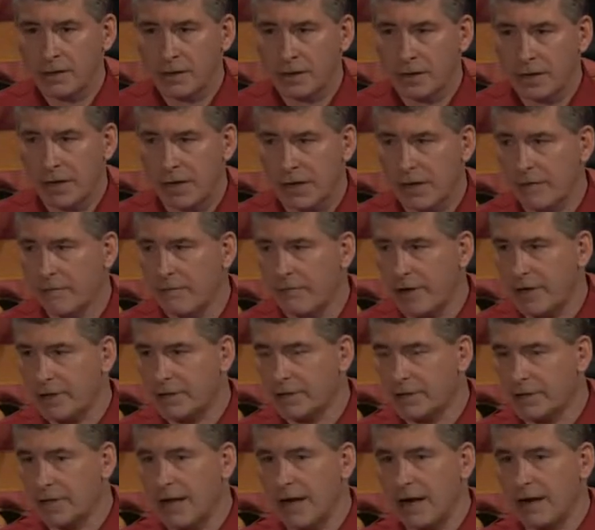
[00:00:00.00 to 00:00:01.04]
I confess
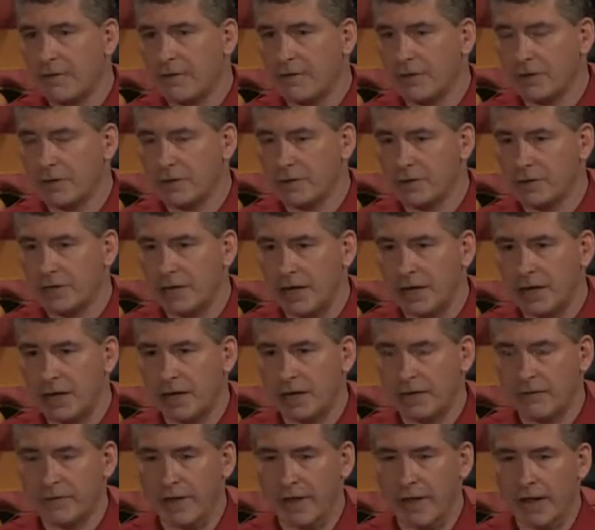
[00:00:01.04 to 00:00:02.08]
a lack of understanding
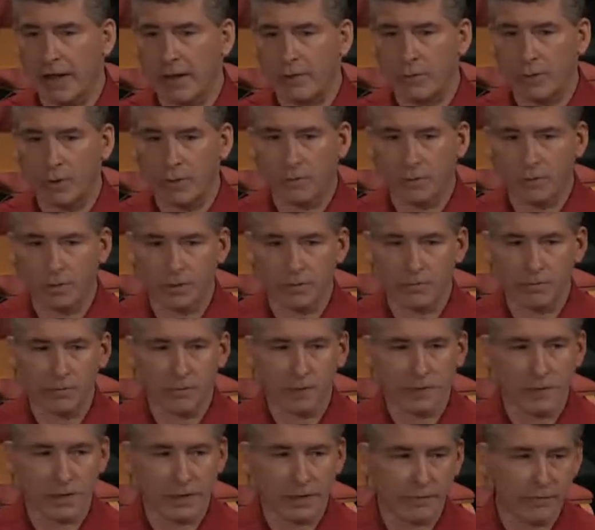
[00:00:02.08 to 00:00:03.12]
of that. We
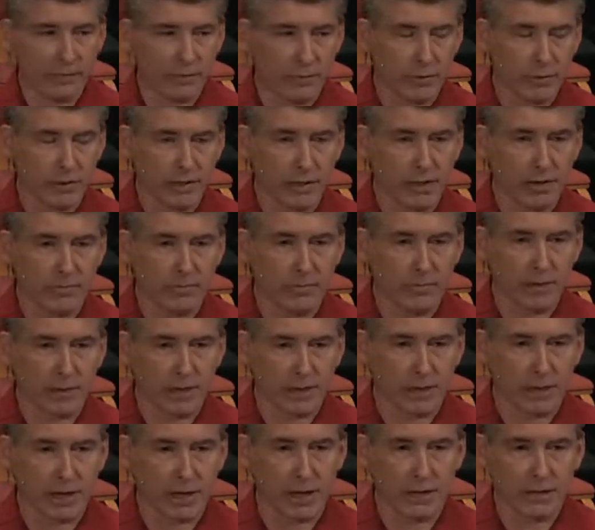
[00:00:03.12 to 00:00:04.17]
would differ with them
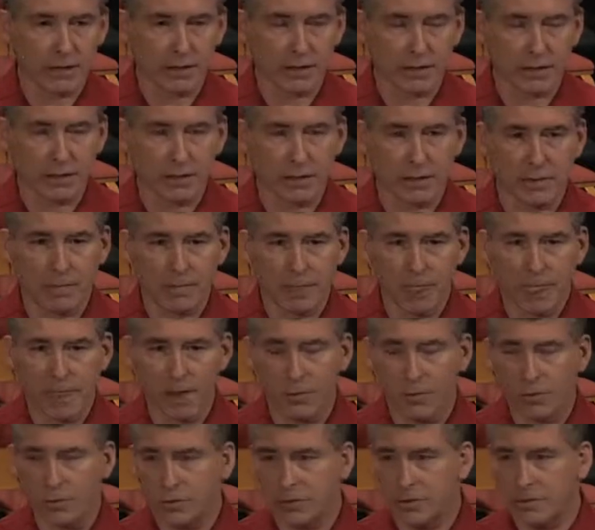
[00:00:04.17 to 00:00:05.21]
theologically
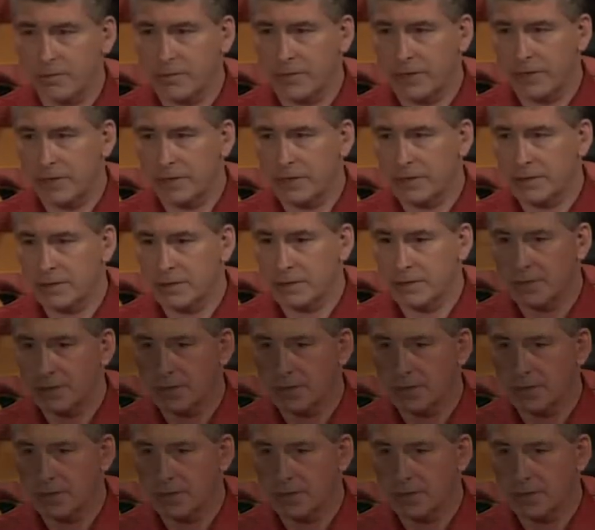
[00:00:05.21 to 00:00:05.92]
on some things.